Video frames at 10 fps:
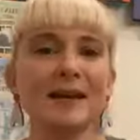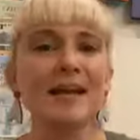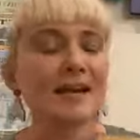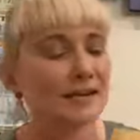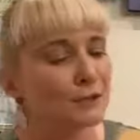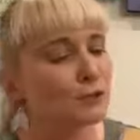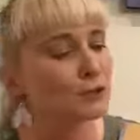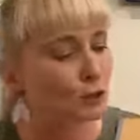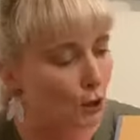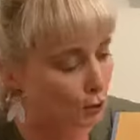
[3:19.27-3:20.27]
It is
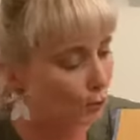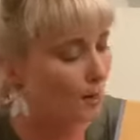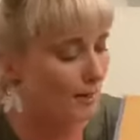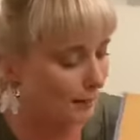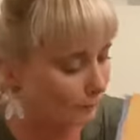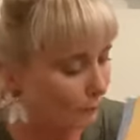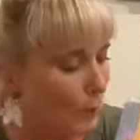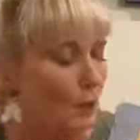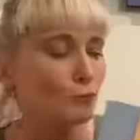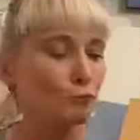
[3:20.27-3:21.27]
so clever.
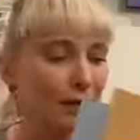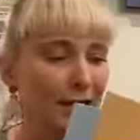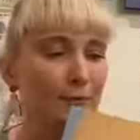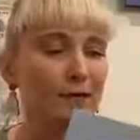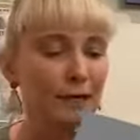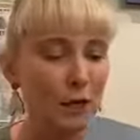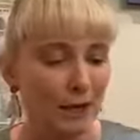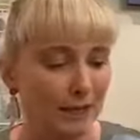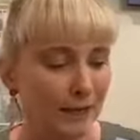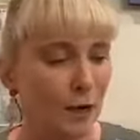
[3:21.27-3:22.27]
I really, really
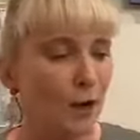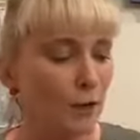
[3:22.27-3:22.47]
like it.